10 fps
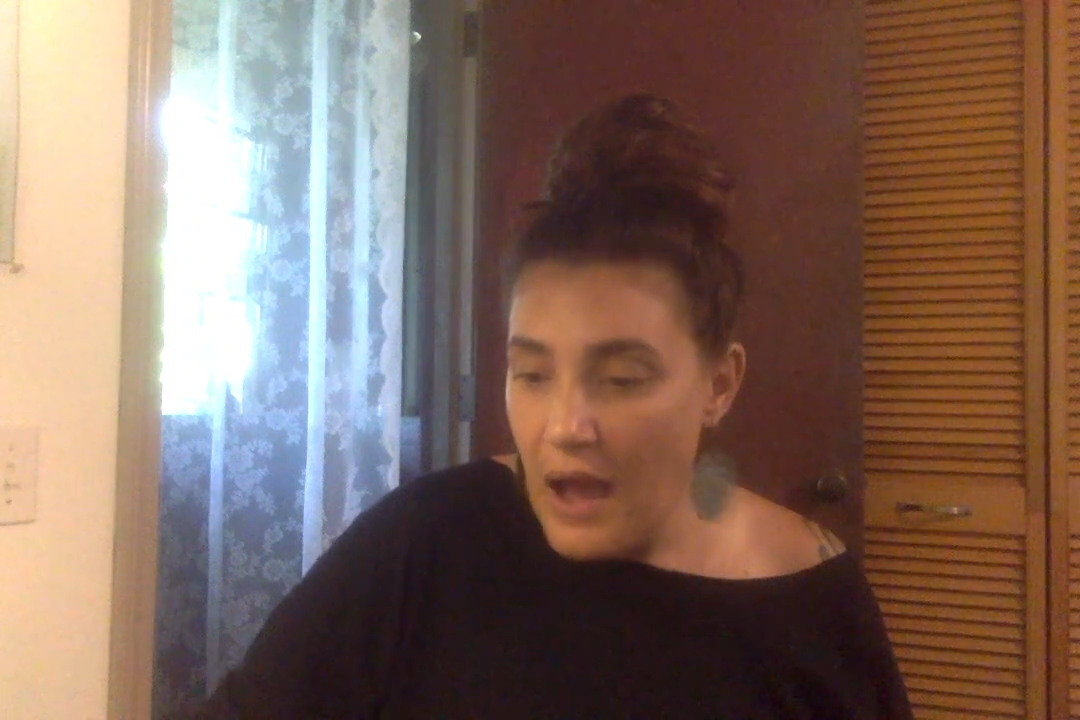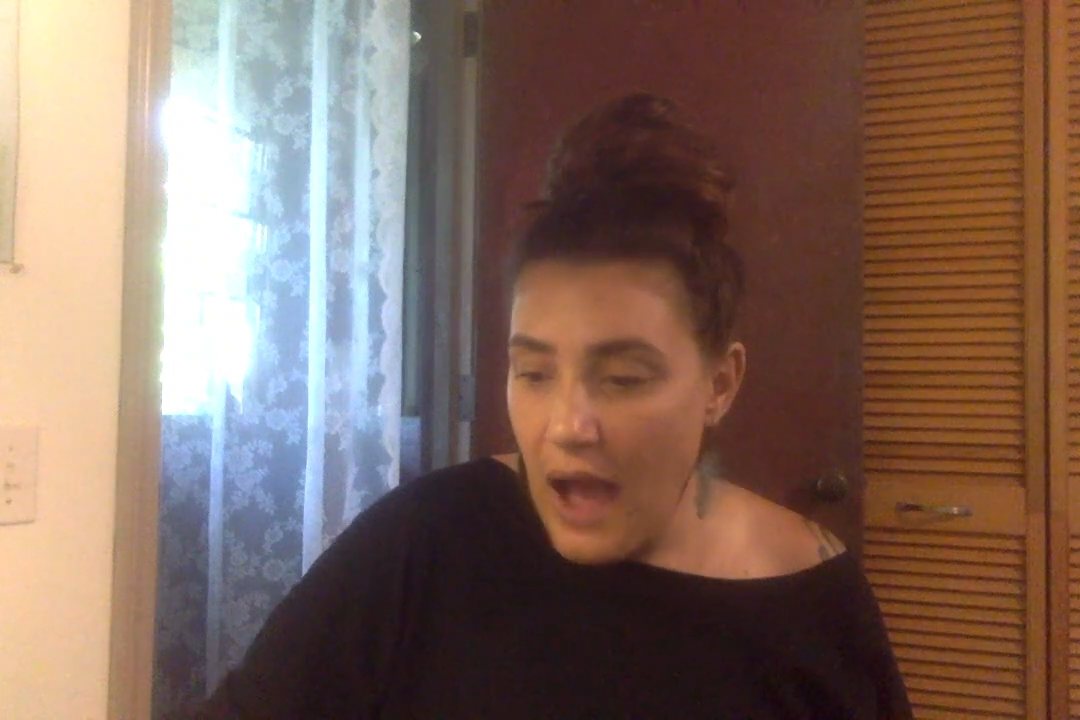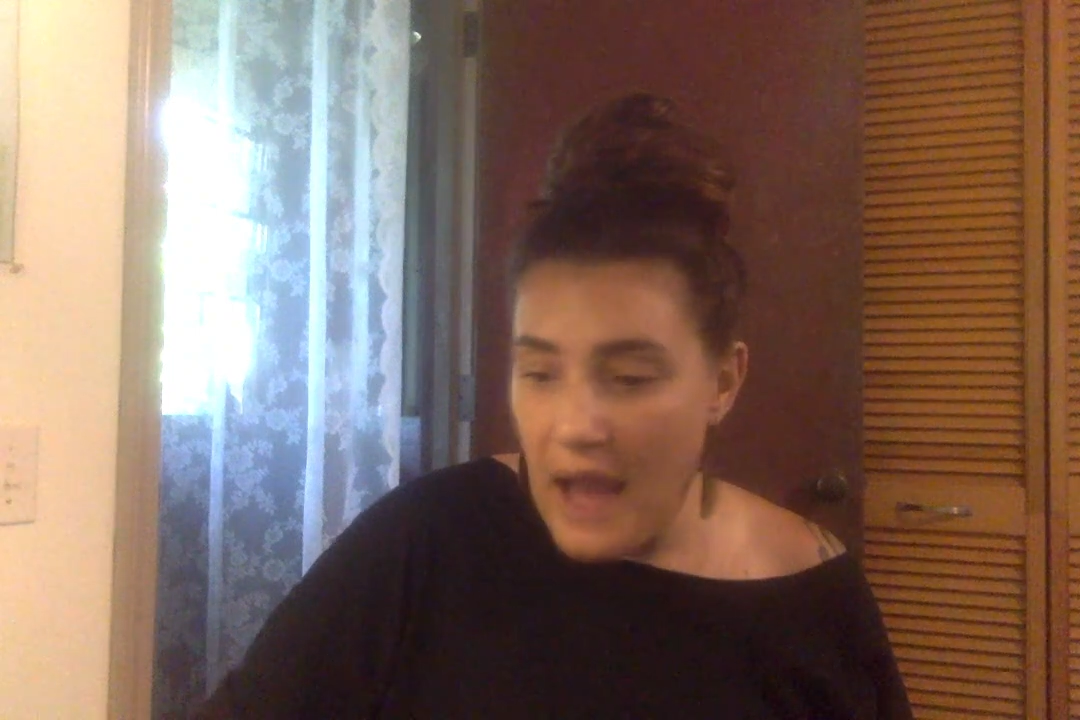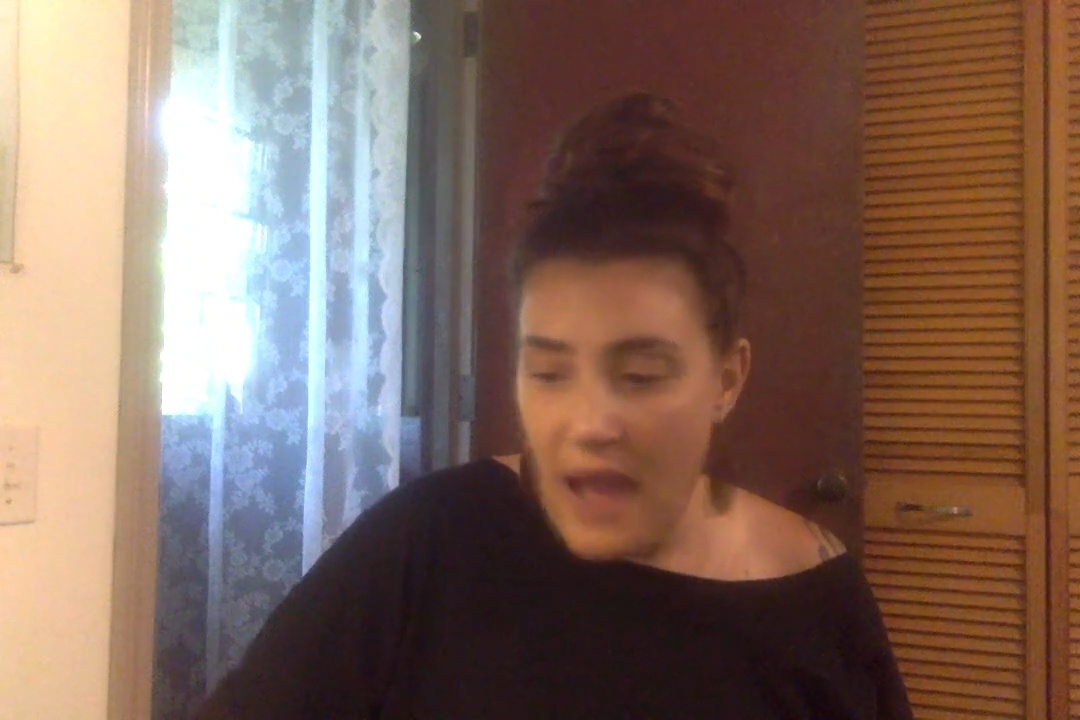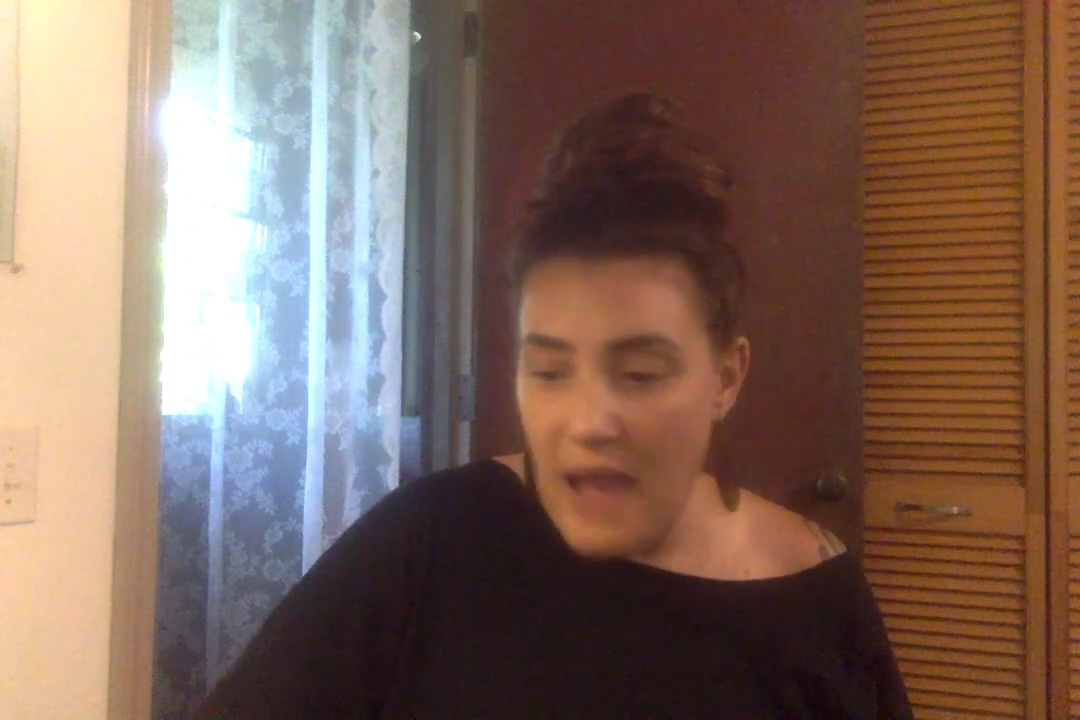
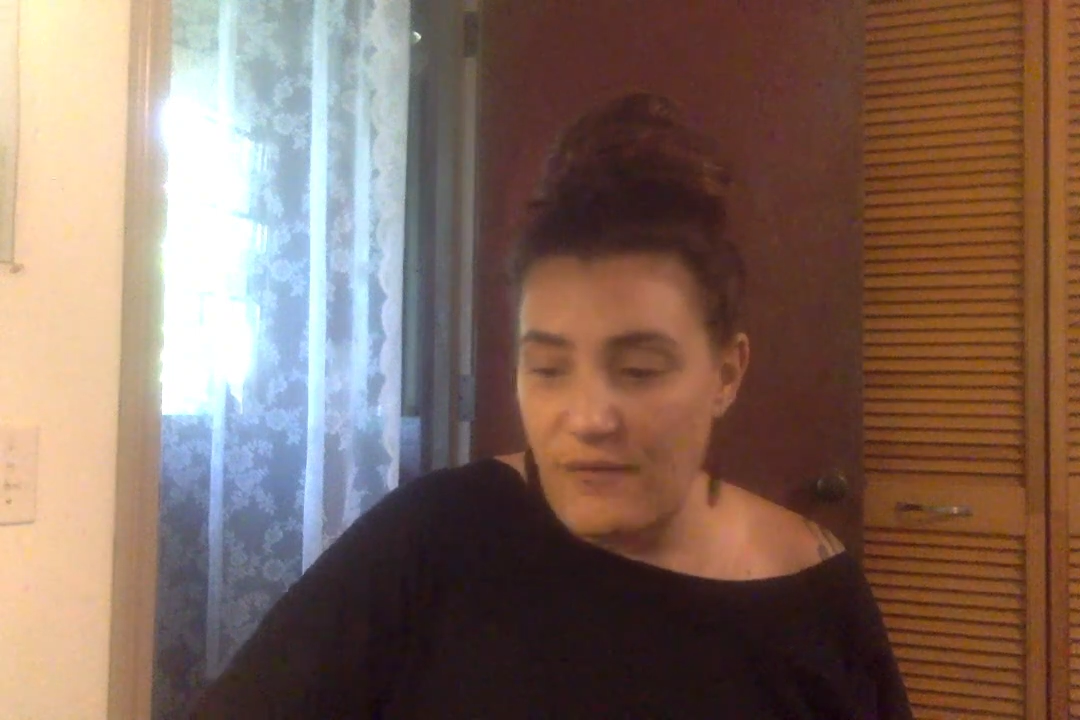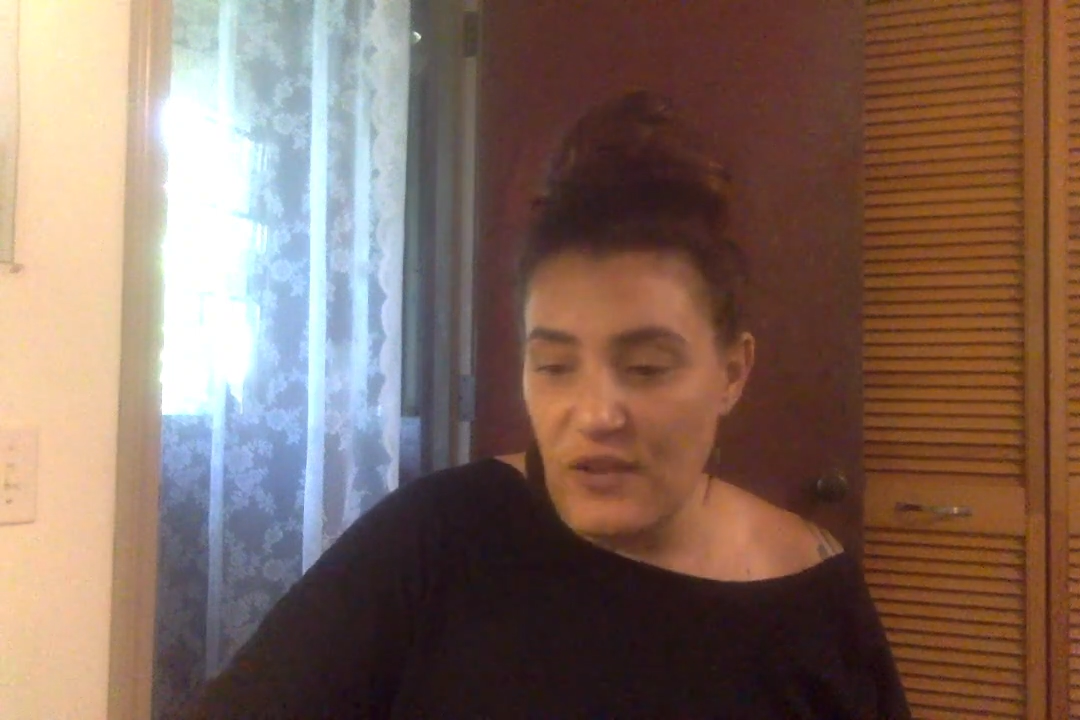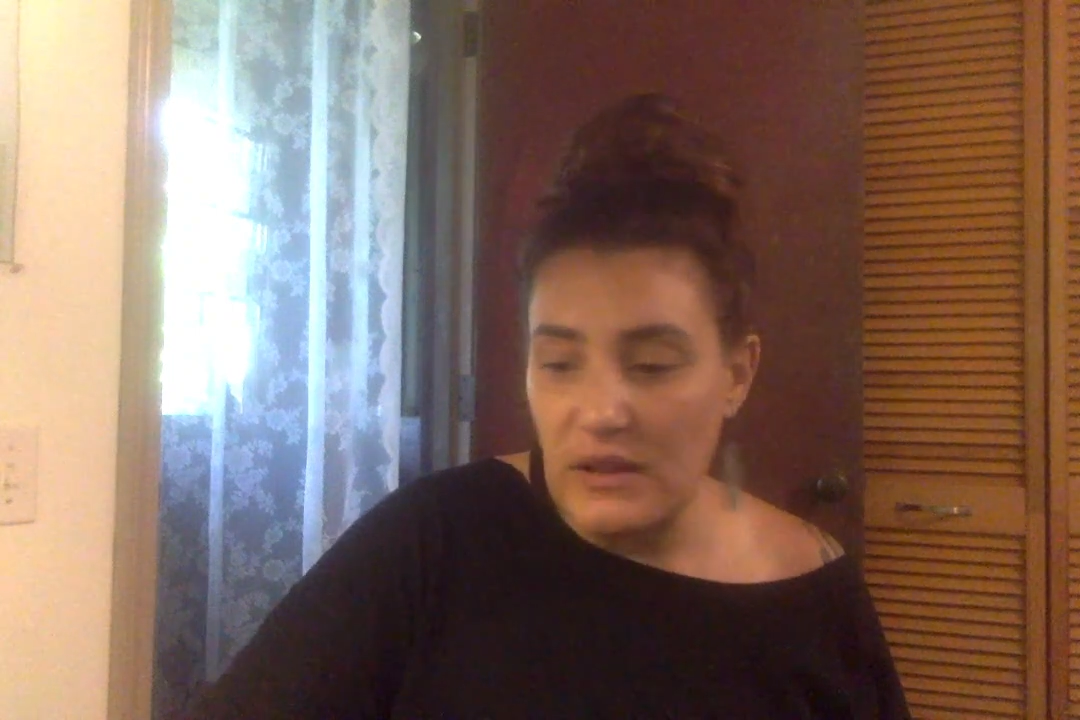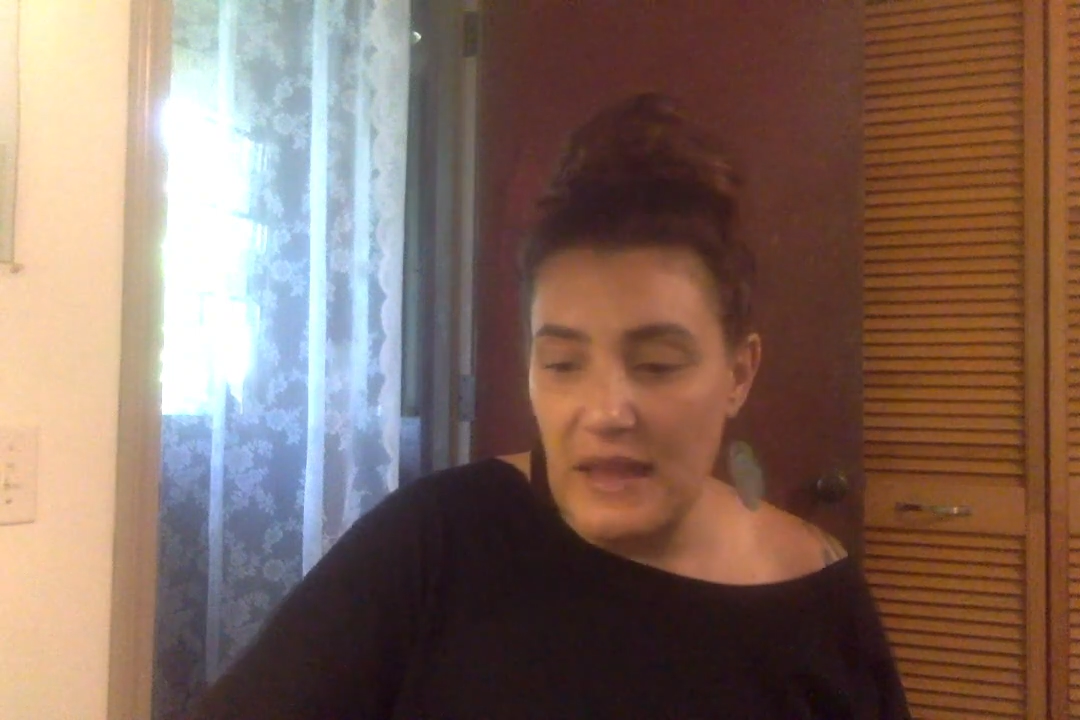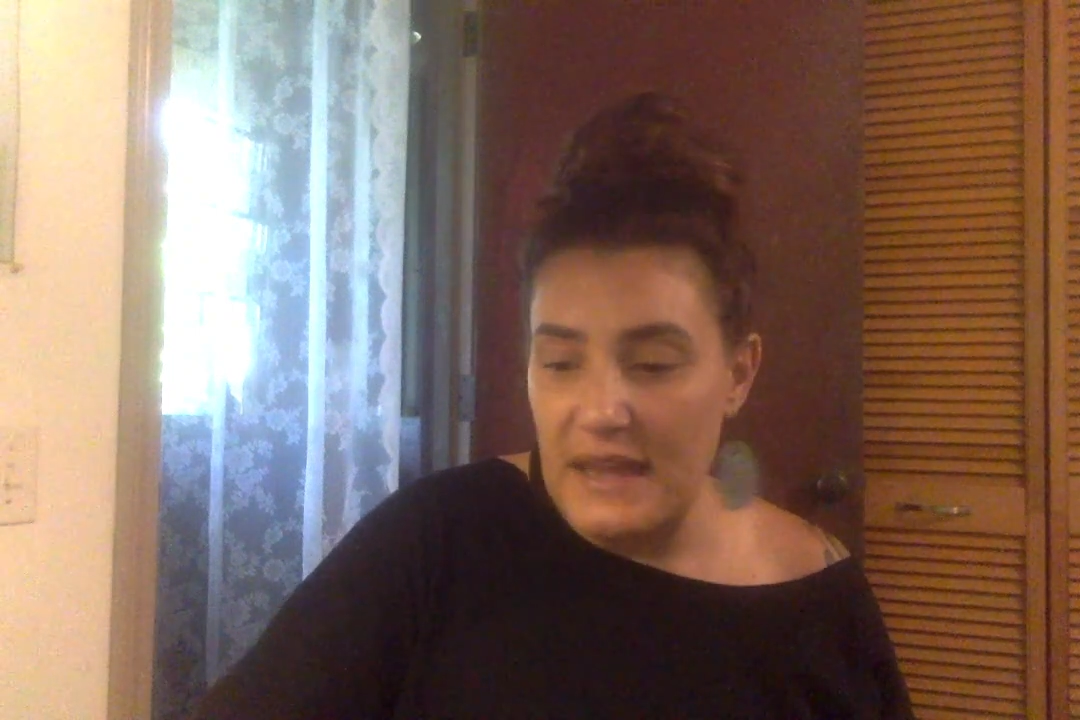I
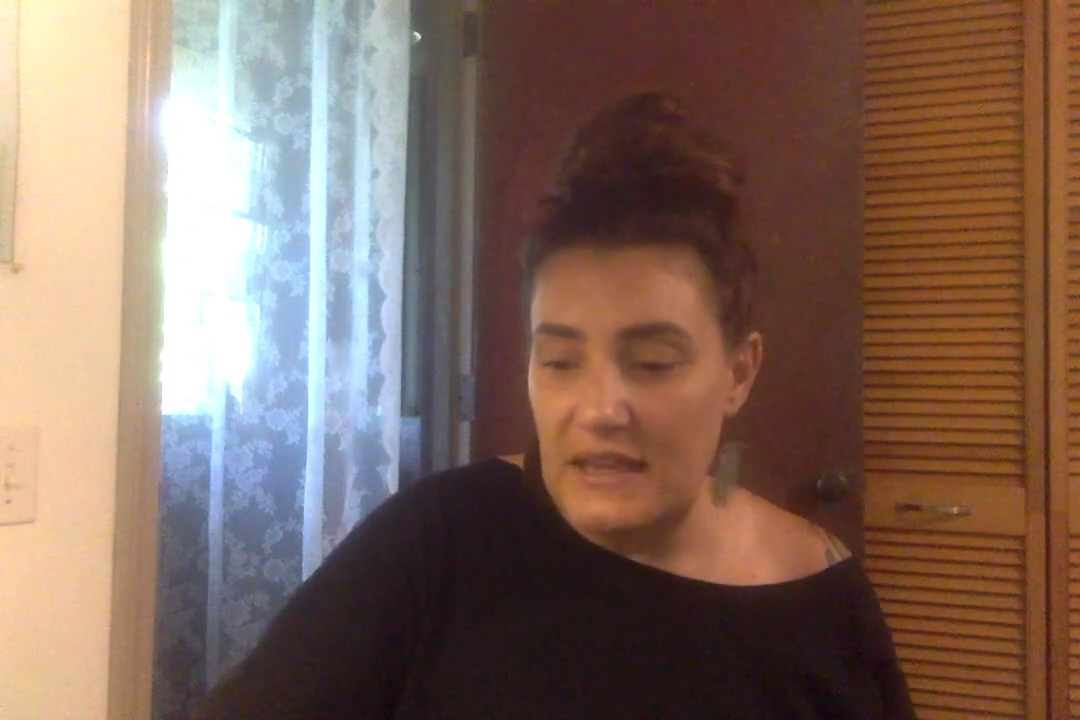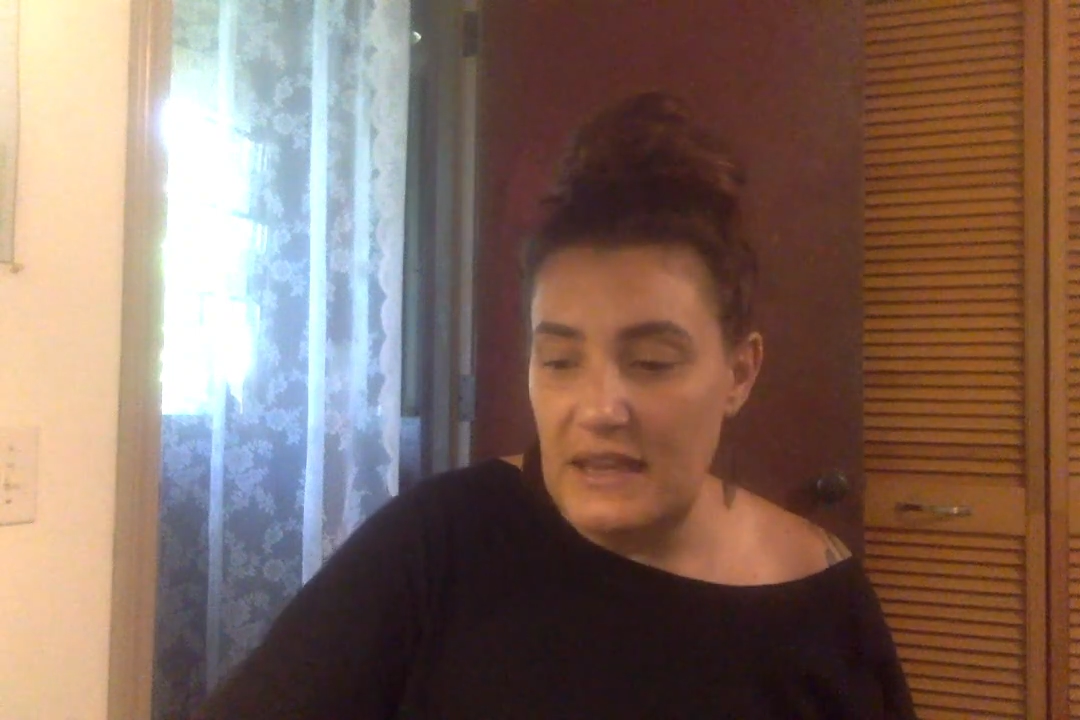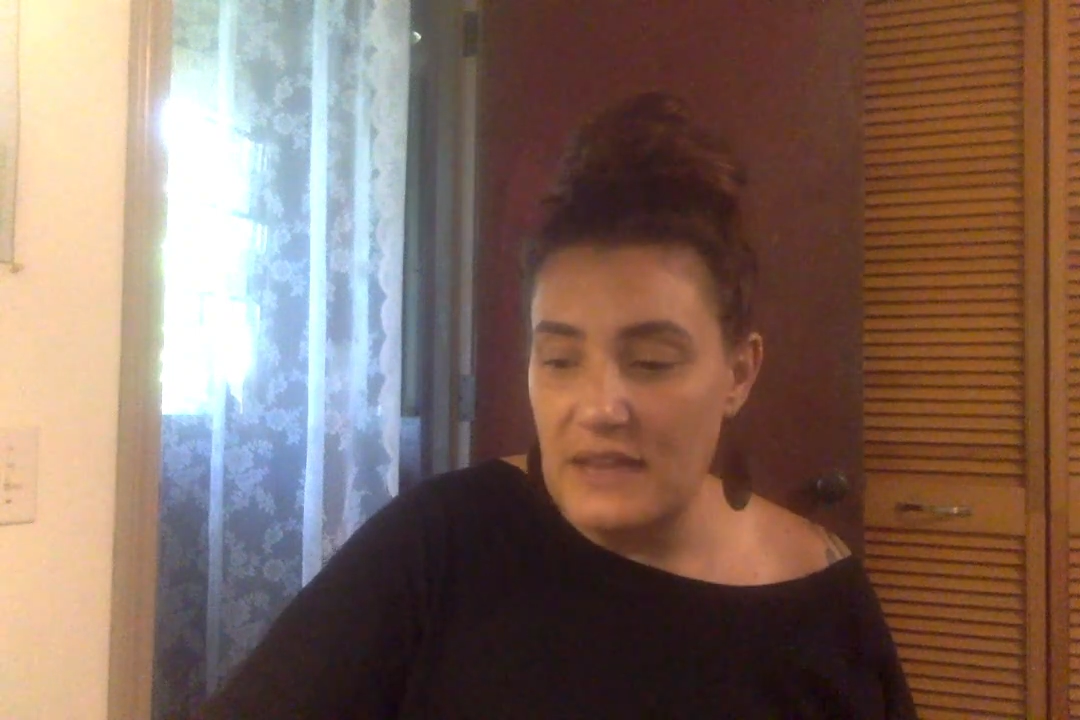feel like,